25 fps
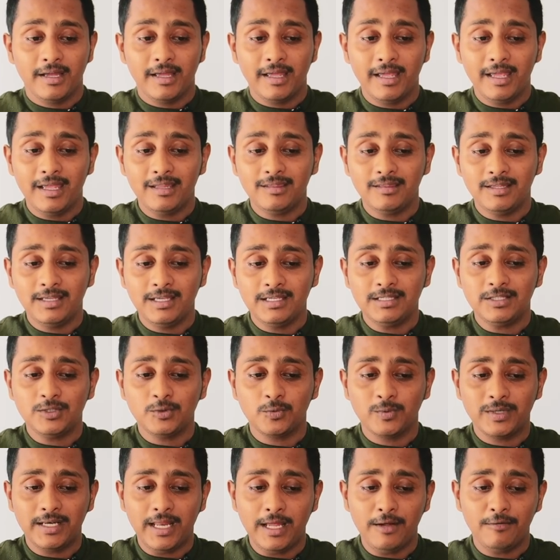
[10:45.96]

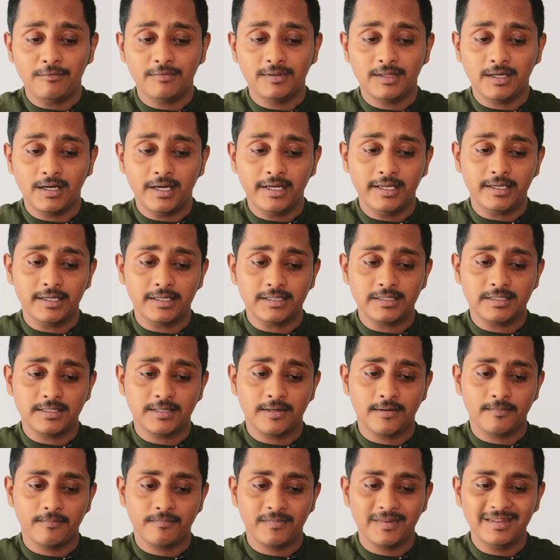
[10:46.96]
Atheist will have the in it.
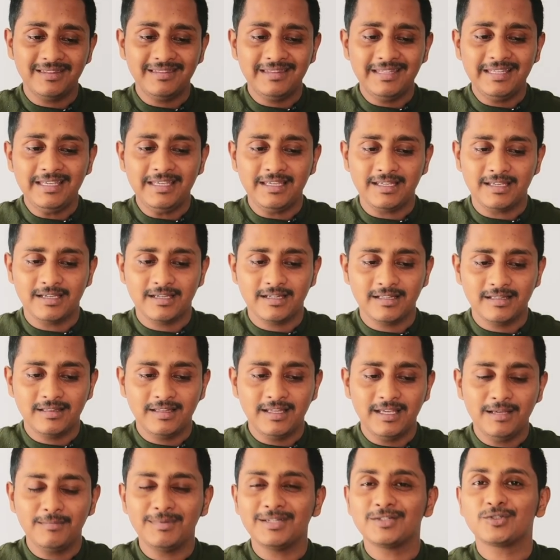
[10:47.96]
The.
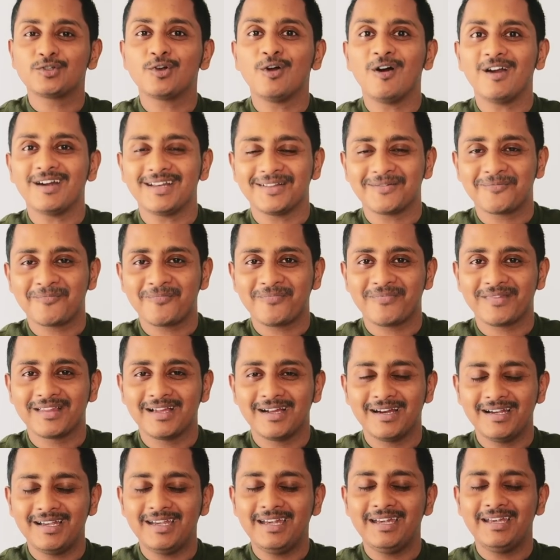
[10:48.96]
The means God.
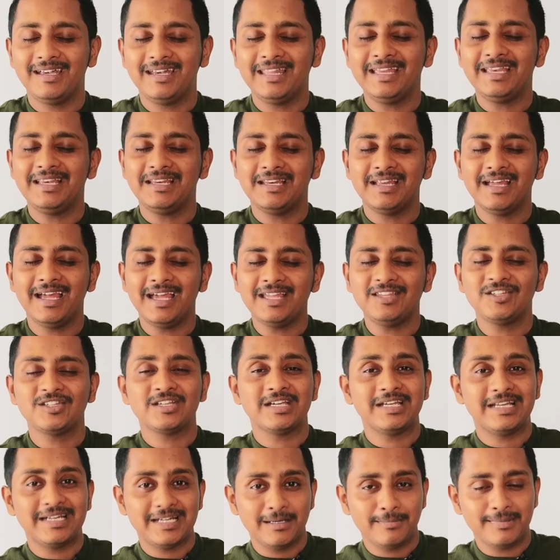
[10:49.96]
T H
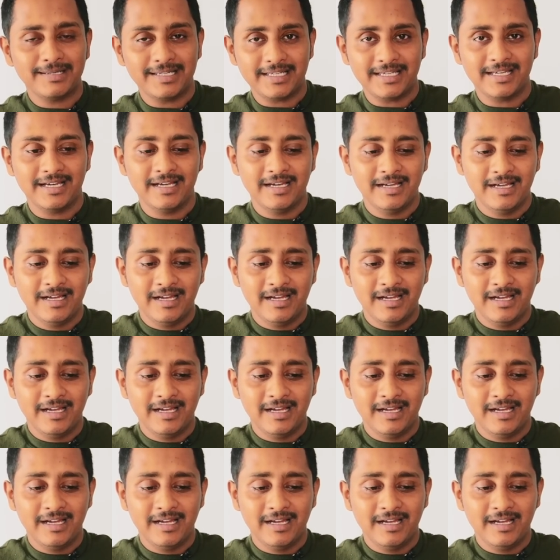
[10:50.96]
E E.